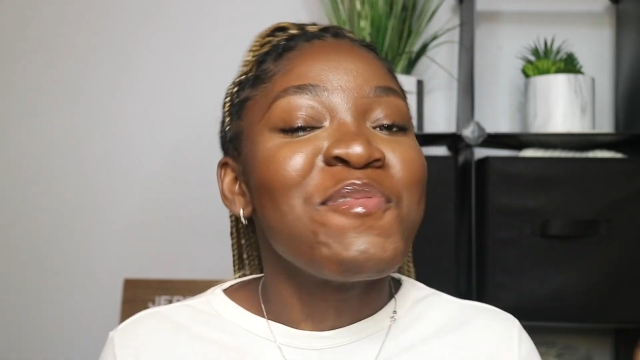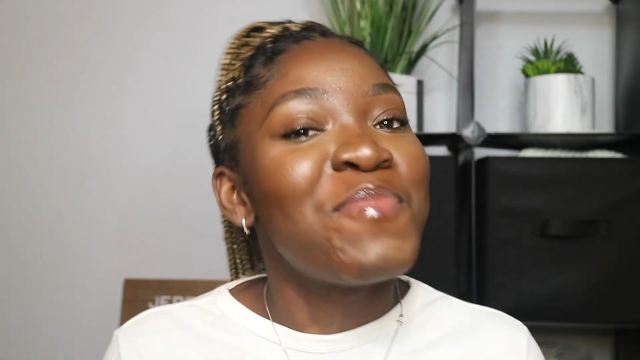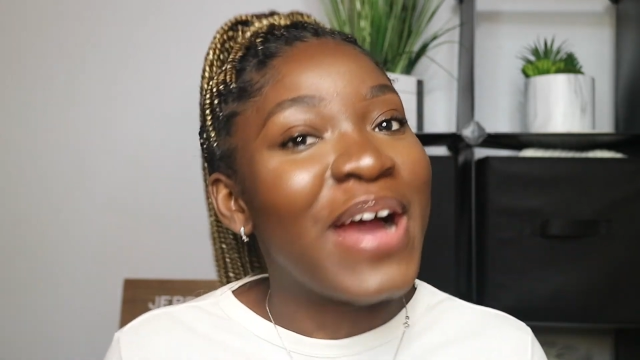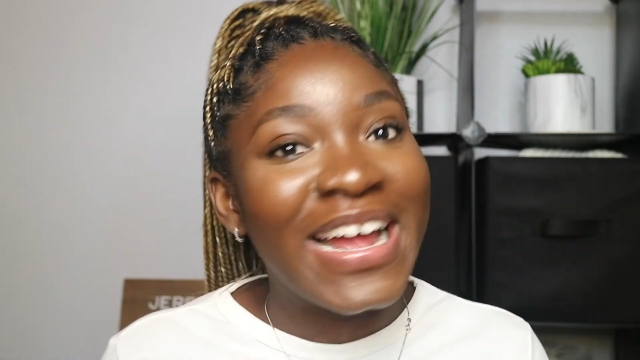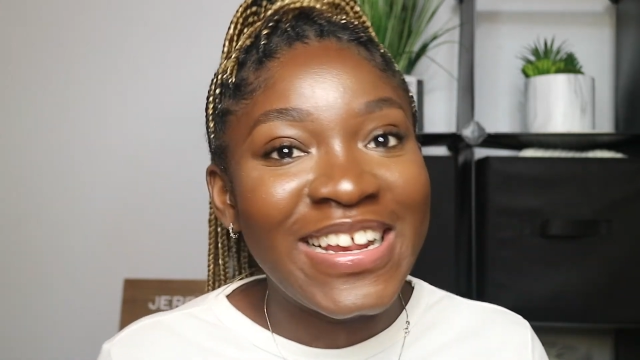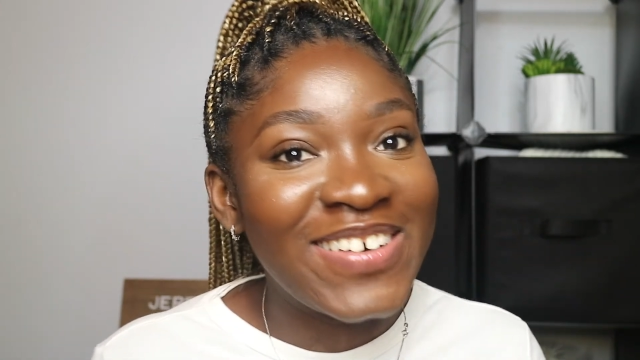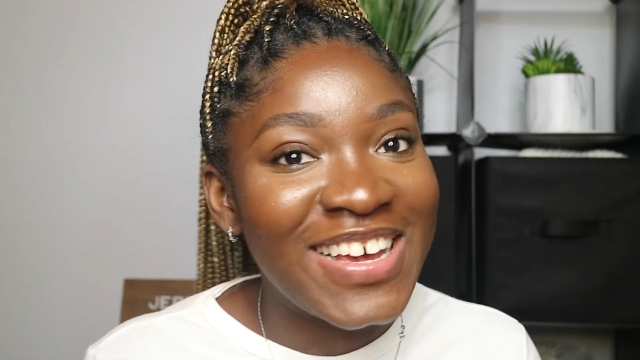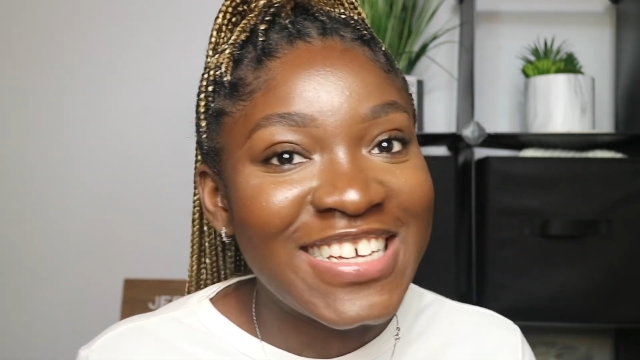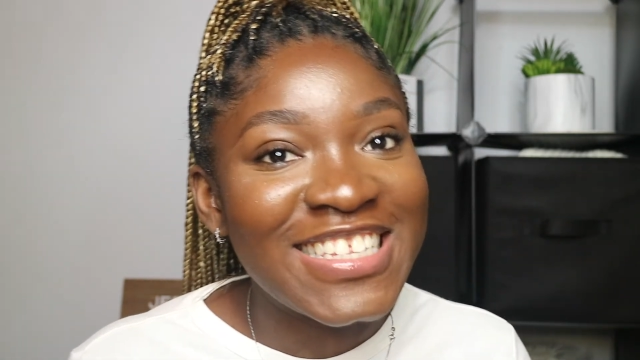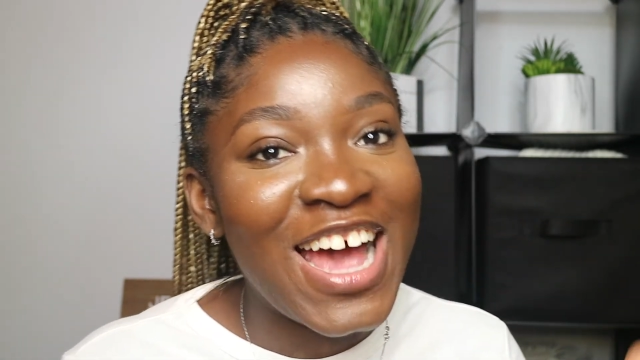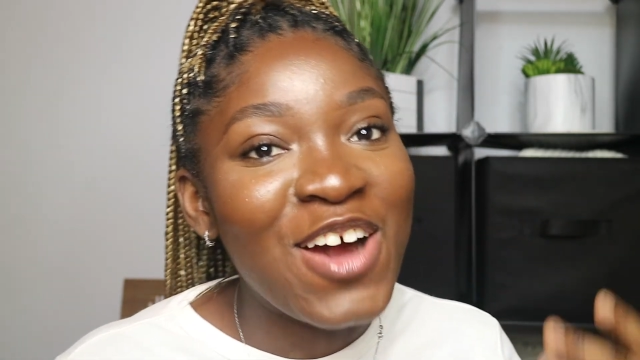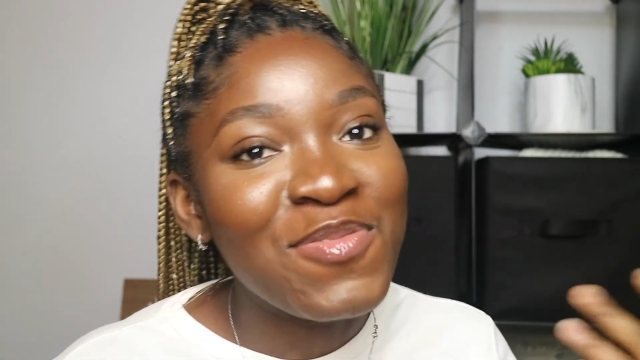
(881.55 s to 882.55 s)
But
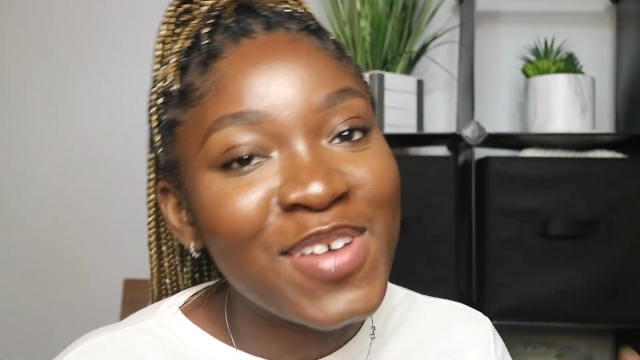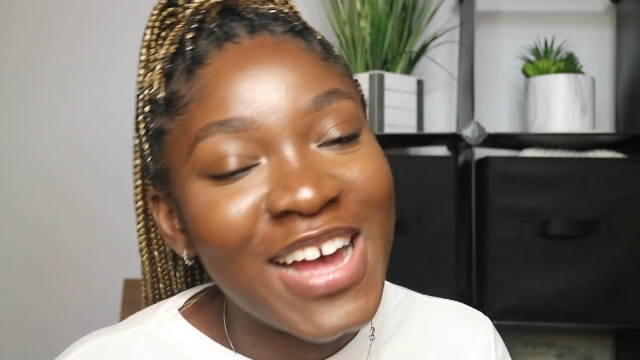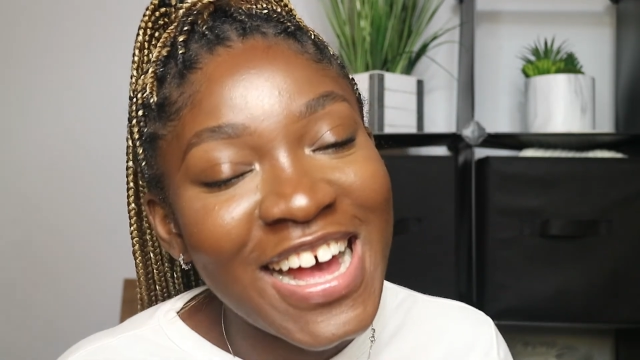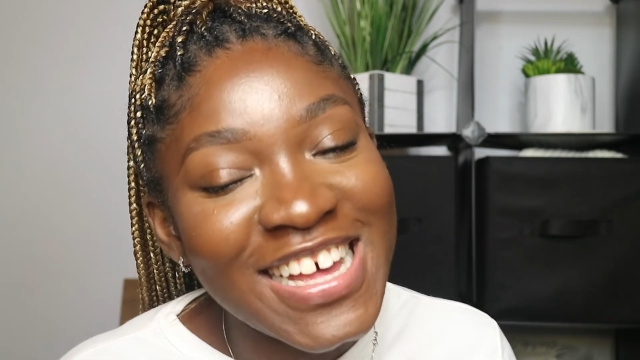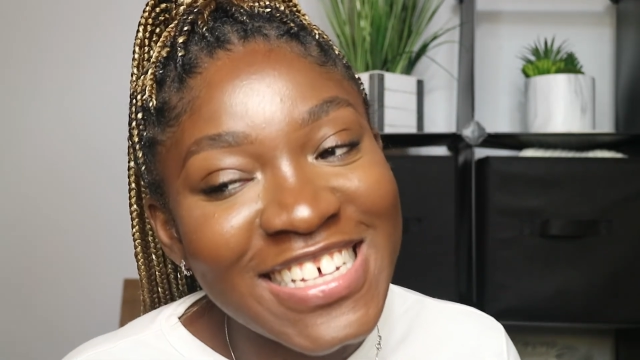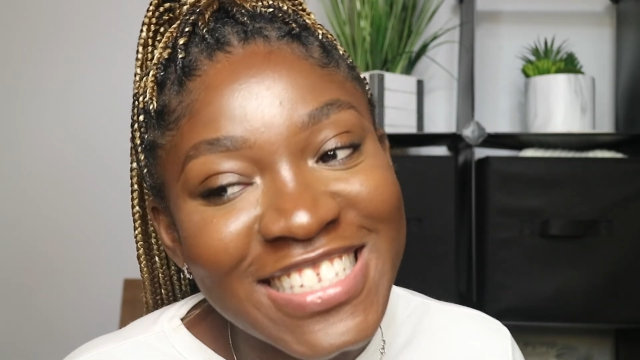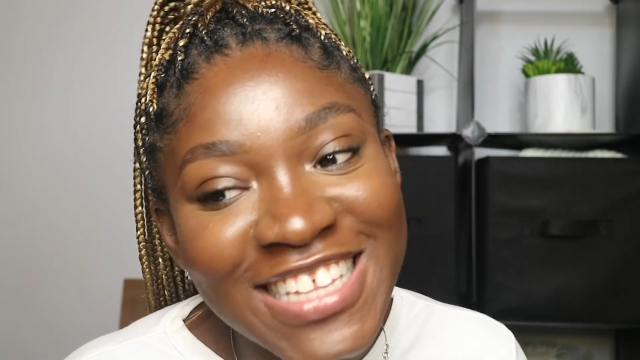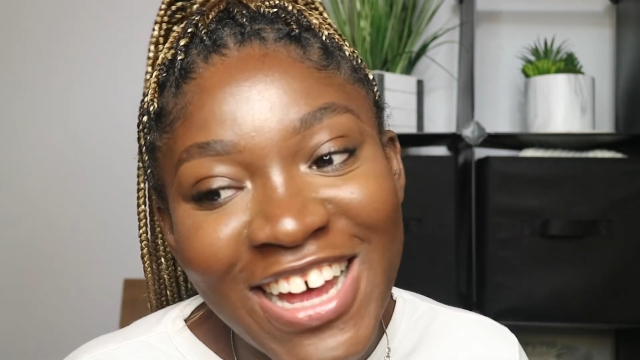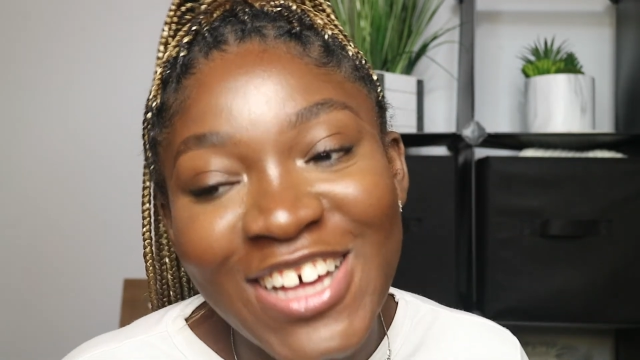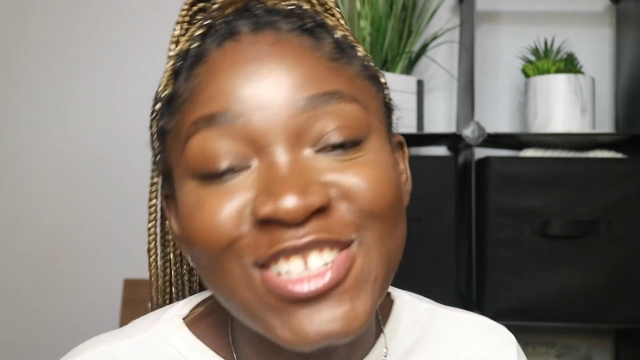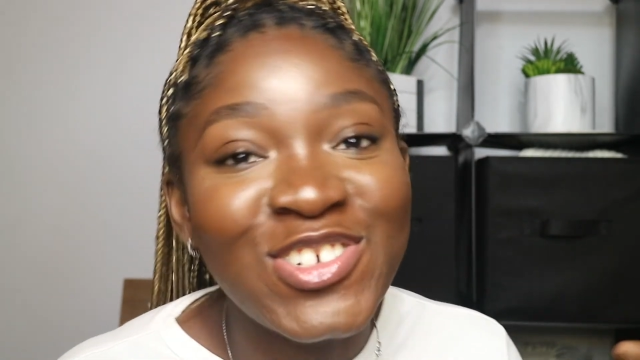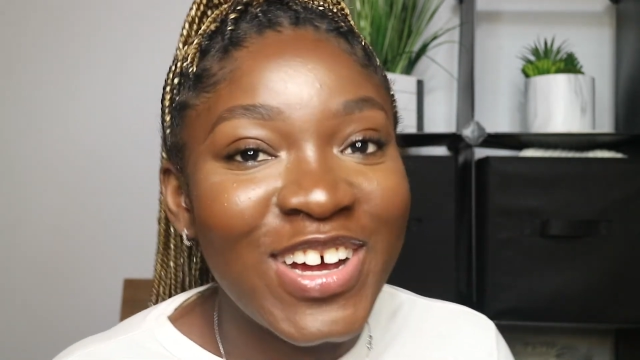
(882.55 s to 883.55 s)
anyways, I hope you guys
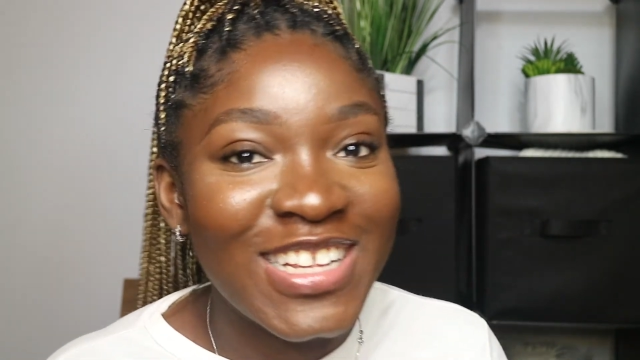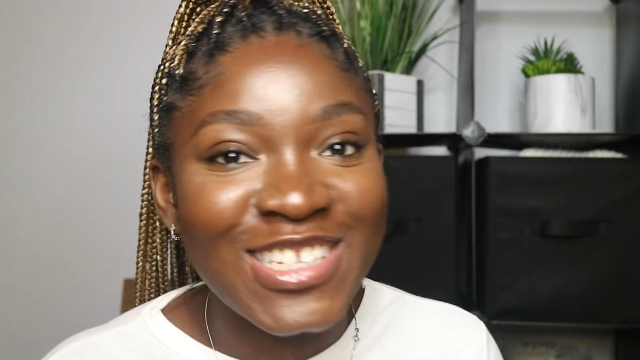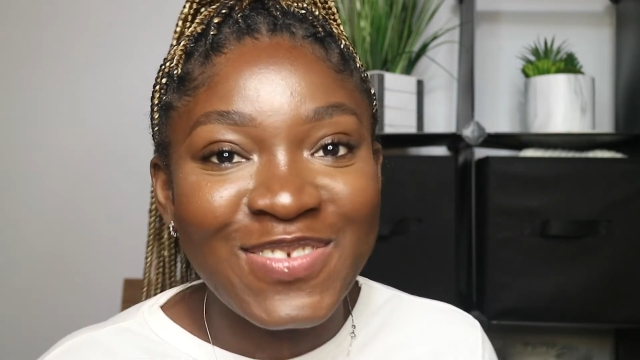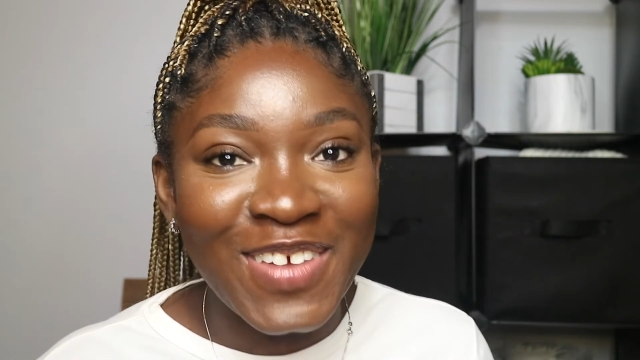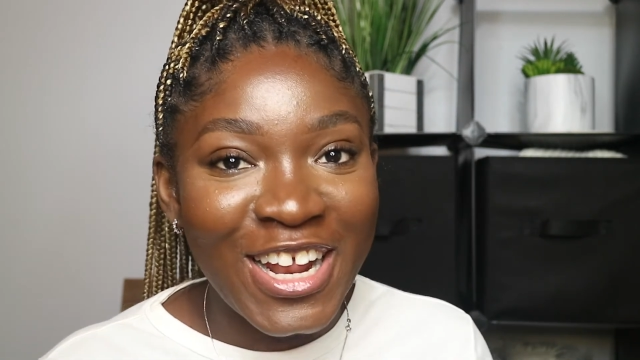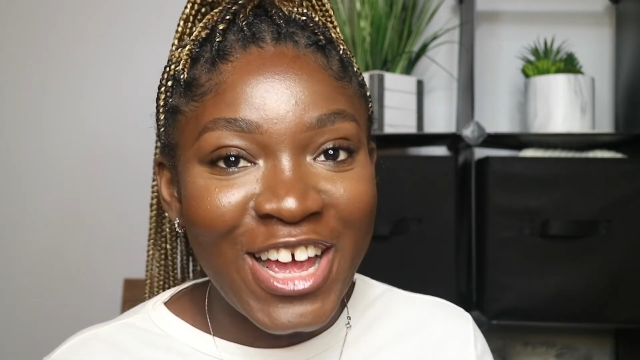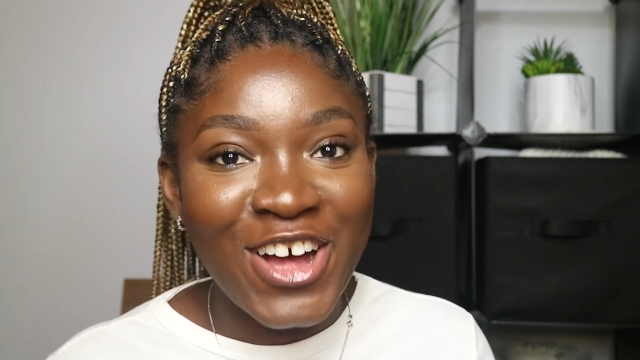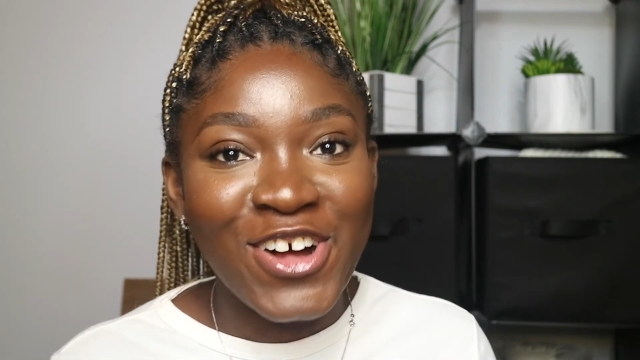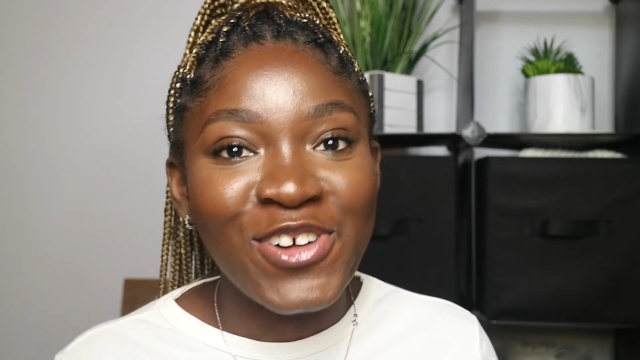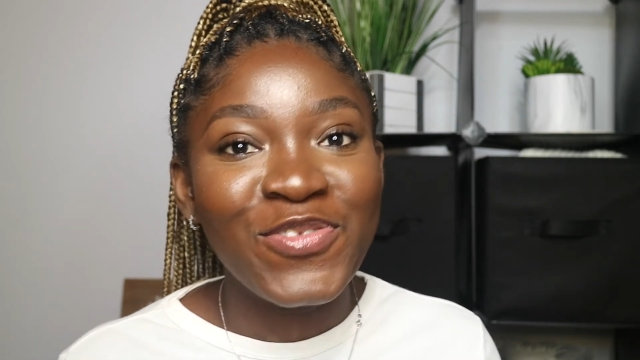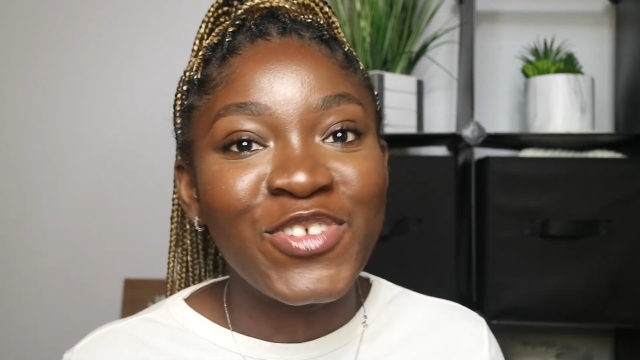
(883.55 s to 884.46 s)
enjoy this video.